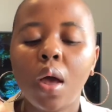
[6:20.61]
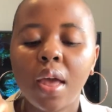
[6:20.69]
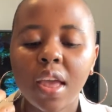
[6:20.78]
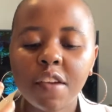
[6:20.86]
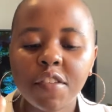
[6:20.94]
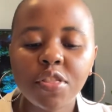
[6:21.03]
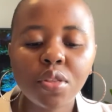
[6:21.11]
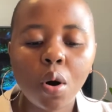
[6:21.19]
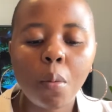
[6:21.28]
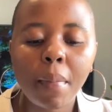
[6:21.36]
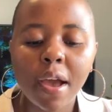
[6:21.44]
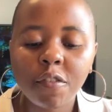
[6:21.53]
Even though
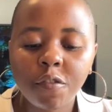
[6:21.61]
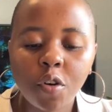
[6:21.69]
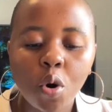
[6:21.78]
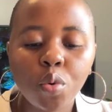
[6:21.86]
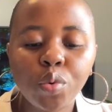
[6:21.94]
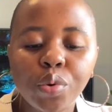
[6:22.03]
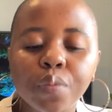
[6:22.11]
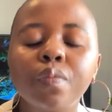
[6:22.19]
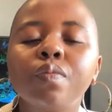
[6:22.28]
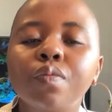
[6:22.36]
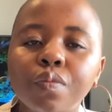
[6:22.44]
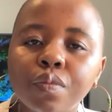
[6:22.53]
my phone,
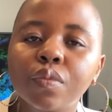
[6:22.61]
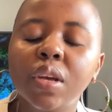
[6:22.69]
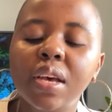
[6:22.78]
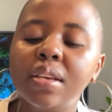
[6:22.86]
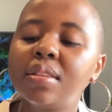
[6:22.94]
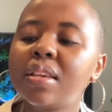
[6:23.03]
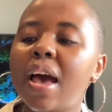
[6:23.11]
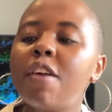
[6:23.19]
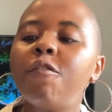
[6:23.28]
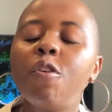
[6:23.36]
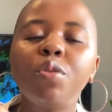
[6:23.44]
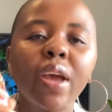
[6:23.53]
it's
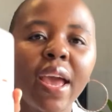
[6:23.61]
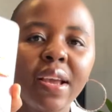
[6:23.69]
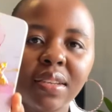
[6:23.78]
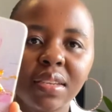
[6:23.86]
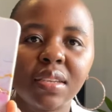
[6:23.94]
iPhone 8.